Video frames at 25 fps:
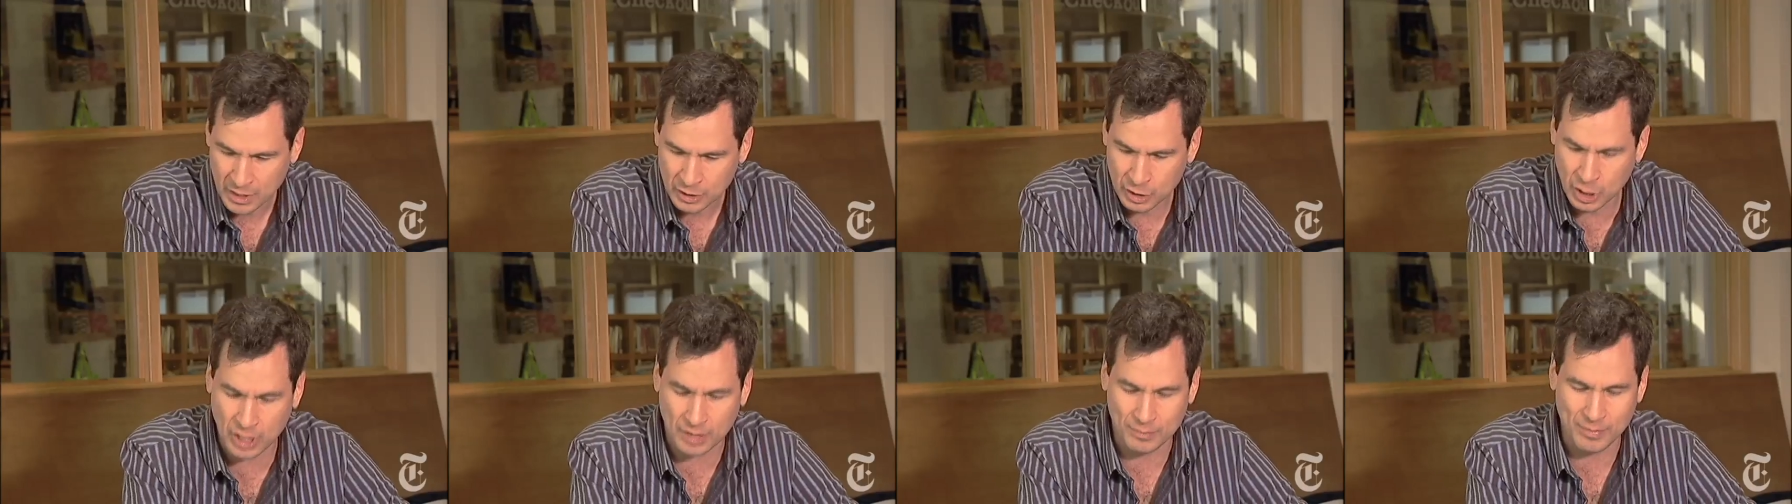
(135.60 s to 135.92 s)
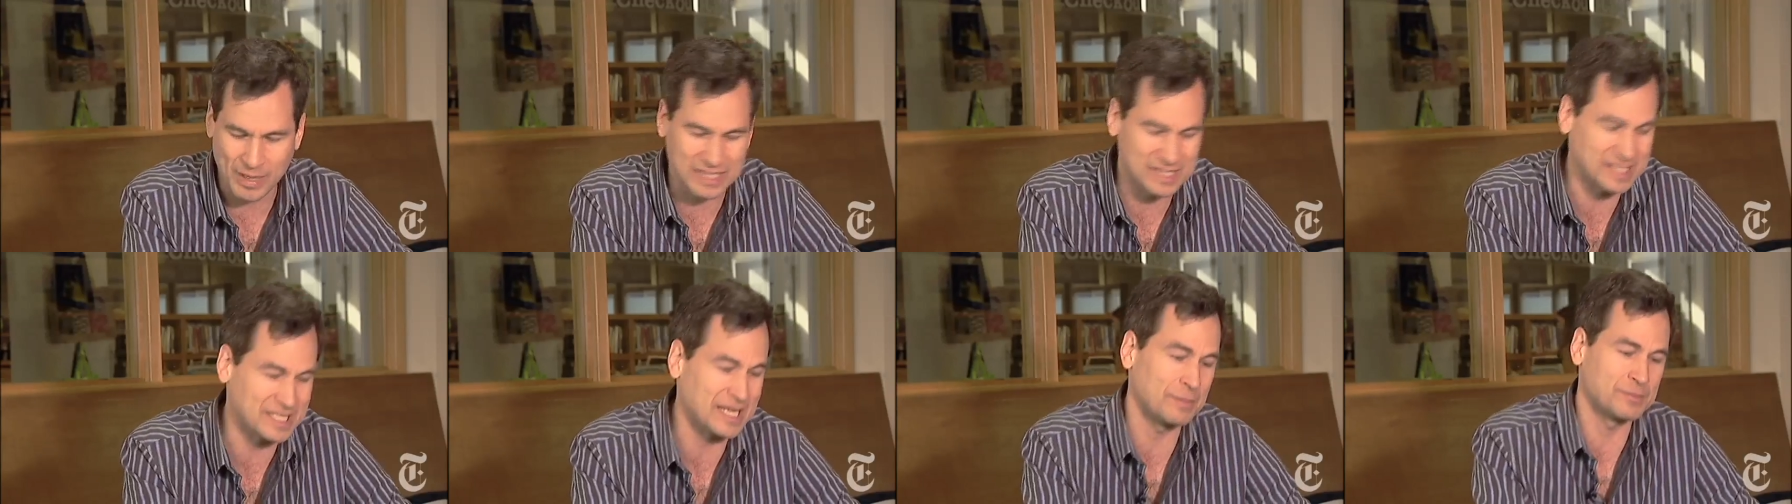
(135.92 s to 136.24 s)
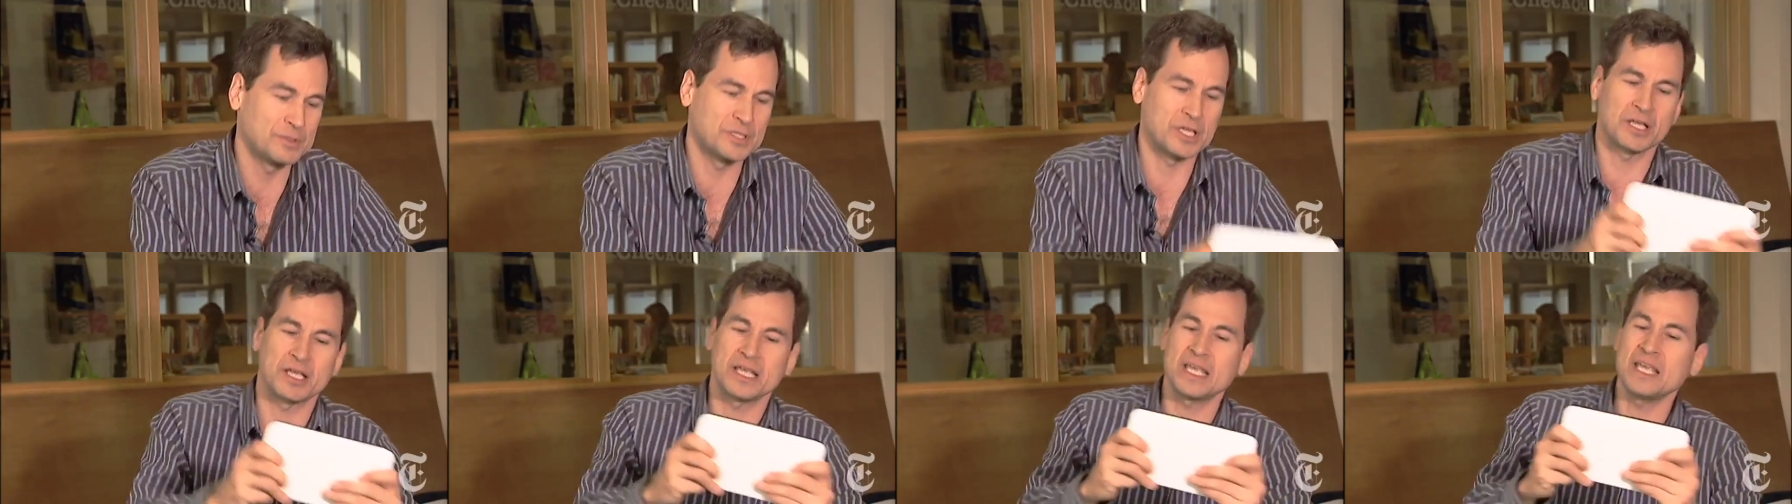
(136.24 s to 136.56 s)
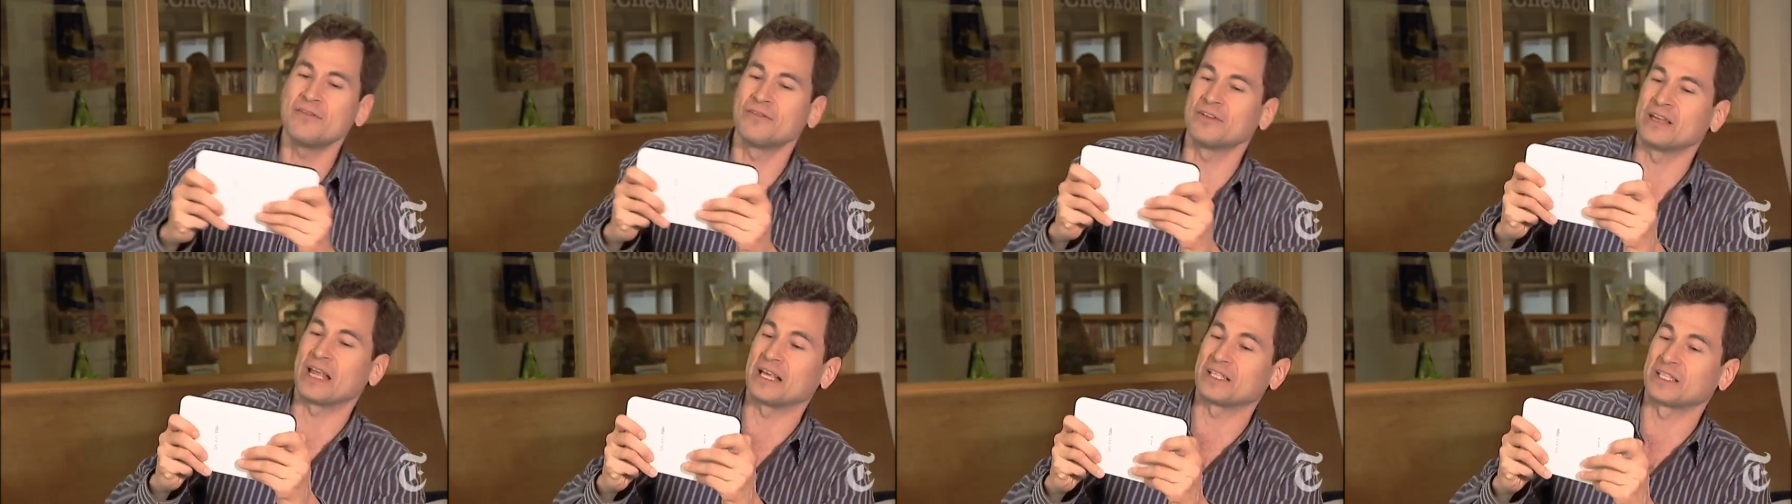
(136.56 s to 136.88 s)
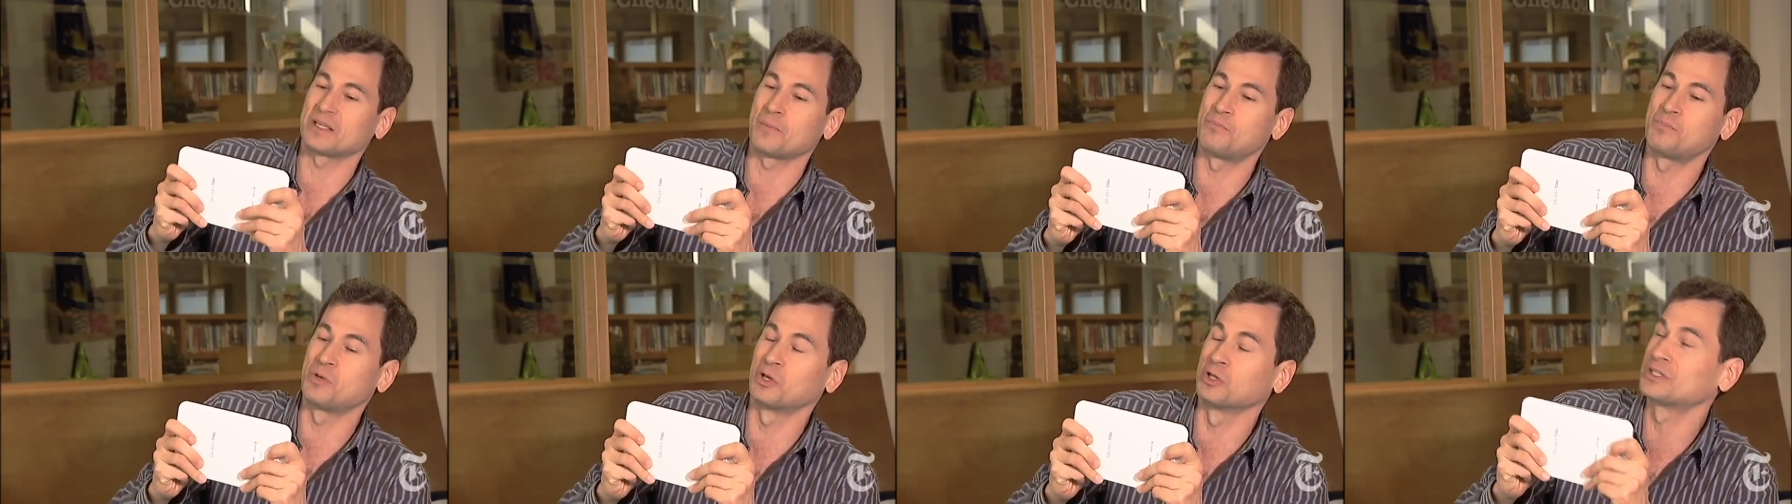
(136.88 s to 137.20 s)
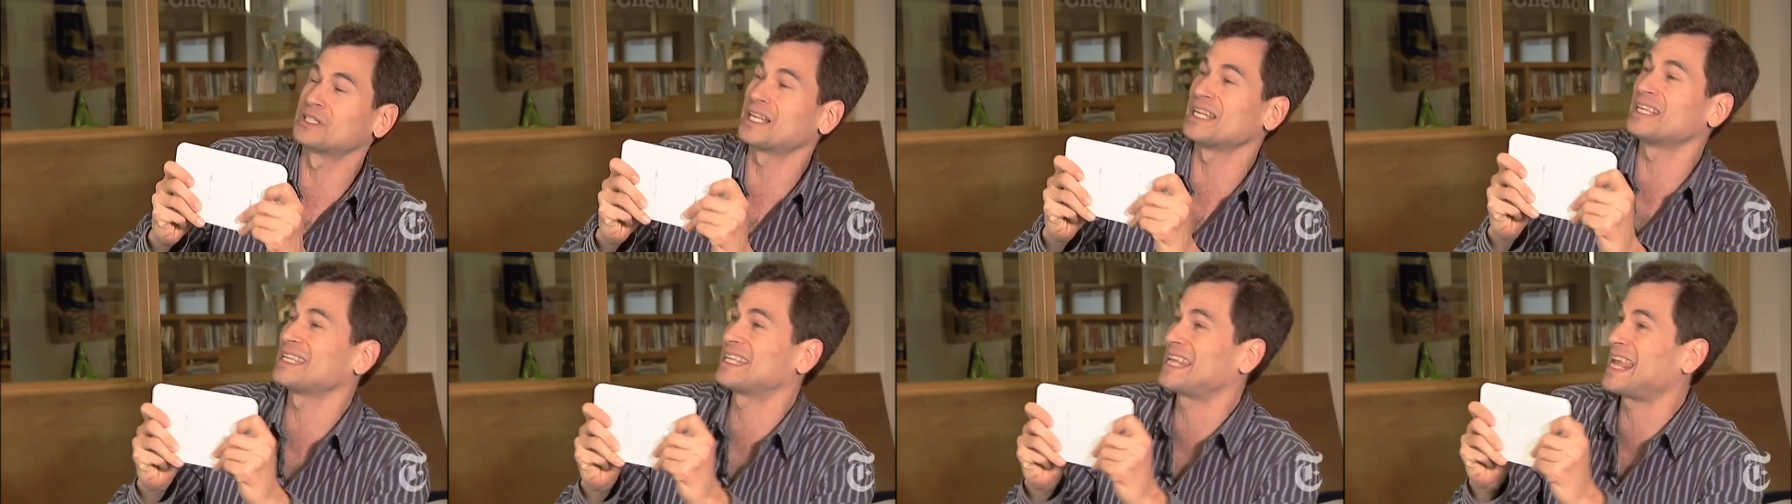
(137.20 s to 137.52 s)
Look, my Samsung even has a
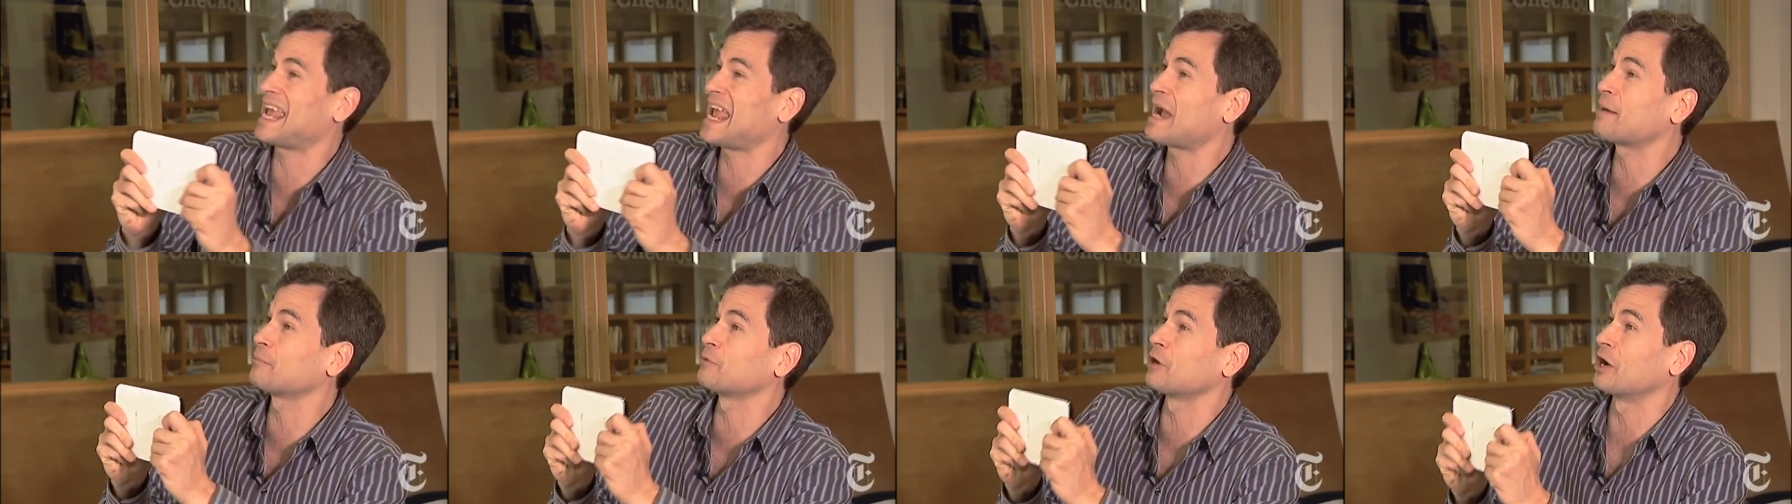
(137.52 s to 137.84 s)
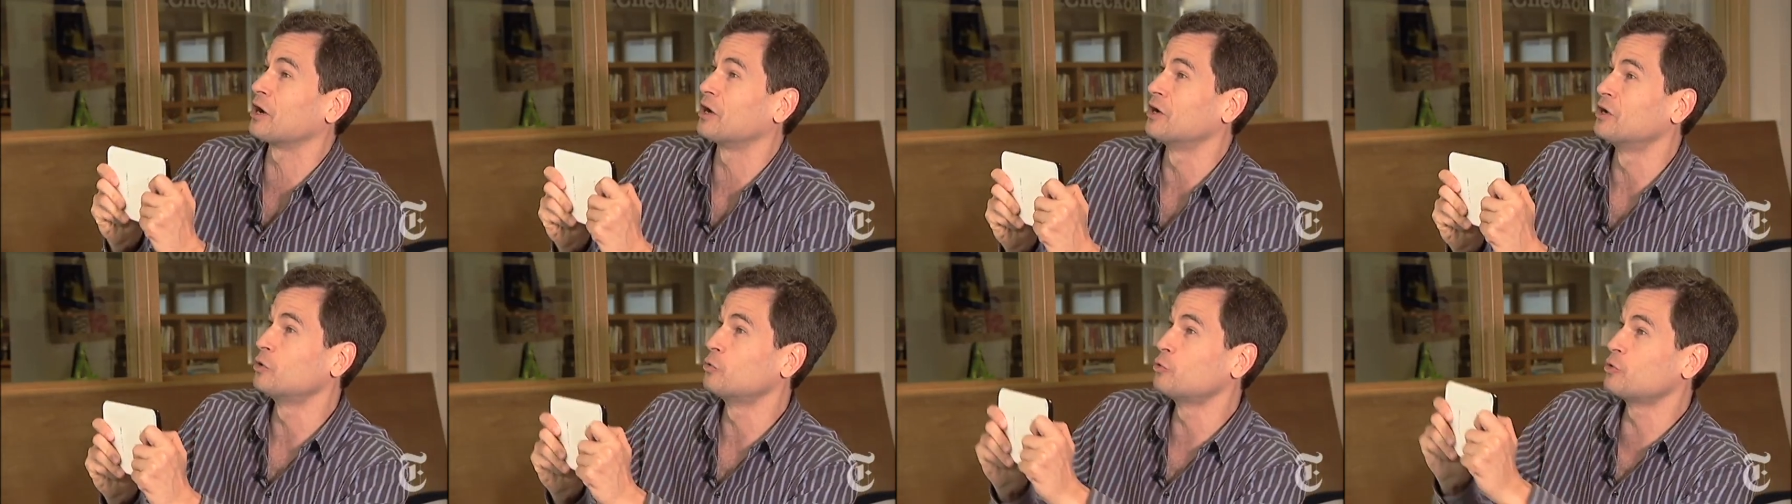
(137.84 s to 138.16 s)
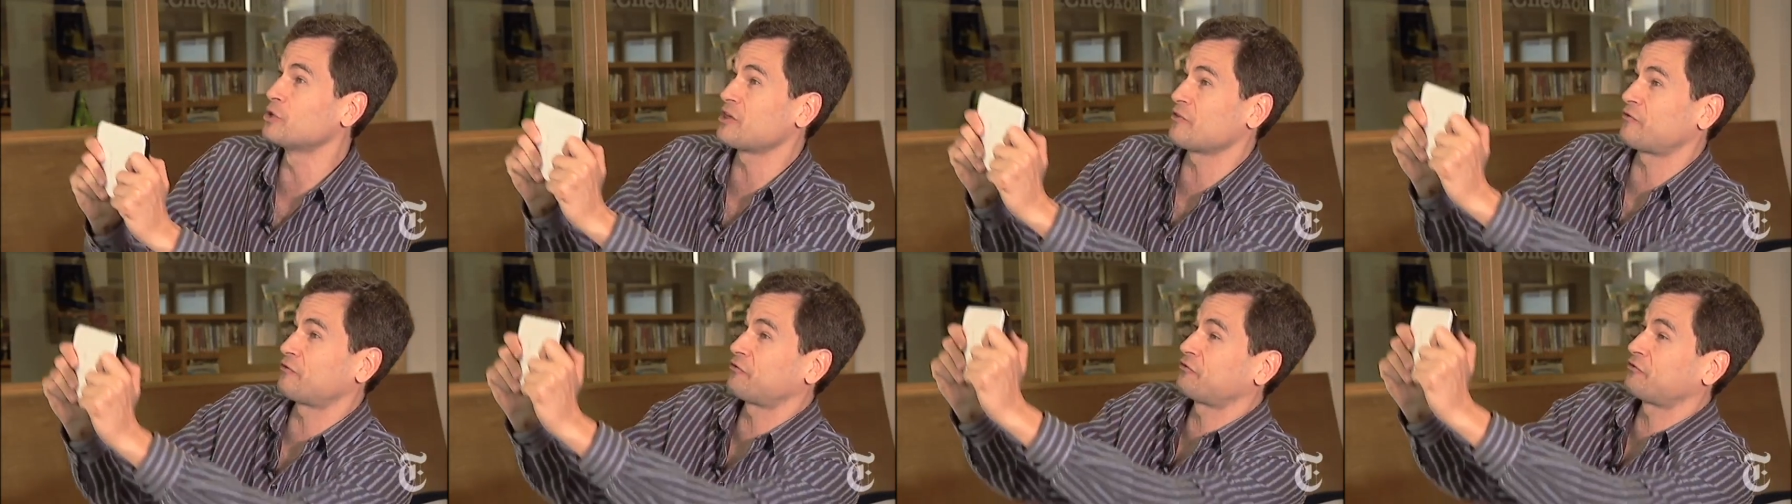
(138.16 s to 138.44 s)
built-in camera with a